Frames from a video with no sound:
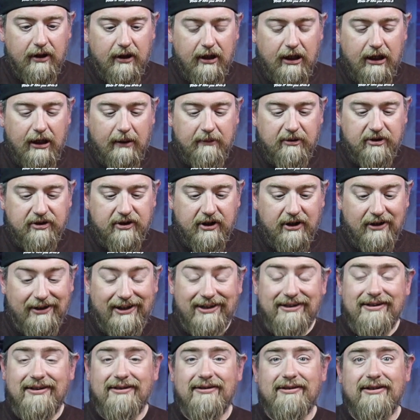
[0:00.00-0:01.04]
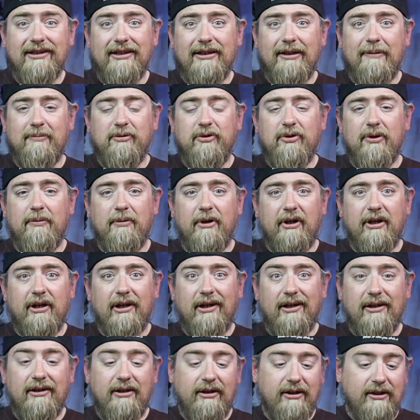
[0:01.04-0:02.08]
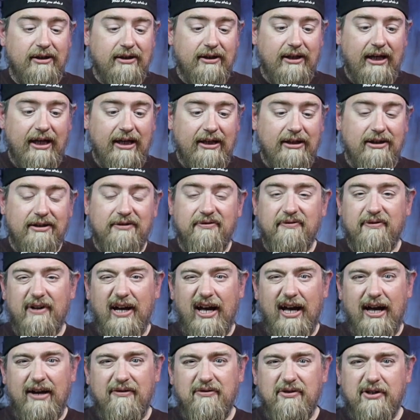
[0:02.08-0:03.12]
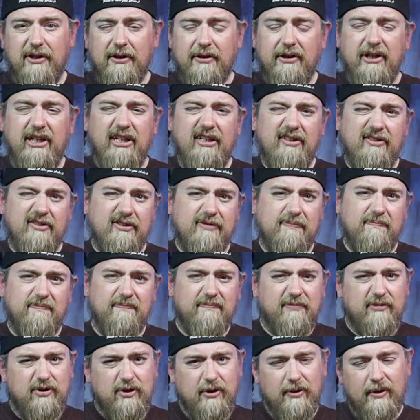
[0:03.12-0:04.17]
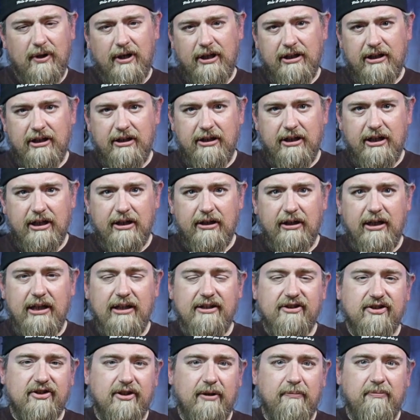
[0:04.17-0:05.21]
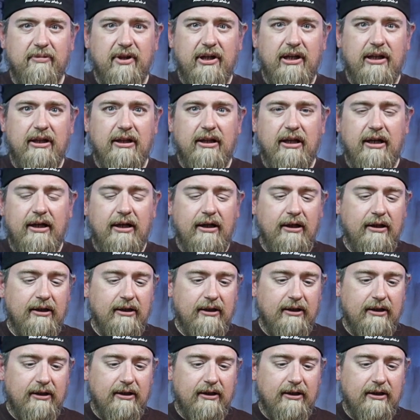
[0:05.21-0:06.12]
And I'm just going to let this get up to about 195 degrees, 200 degrees, something in there.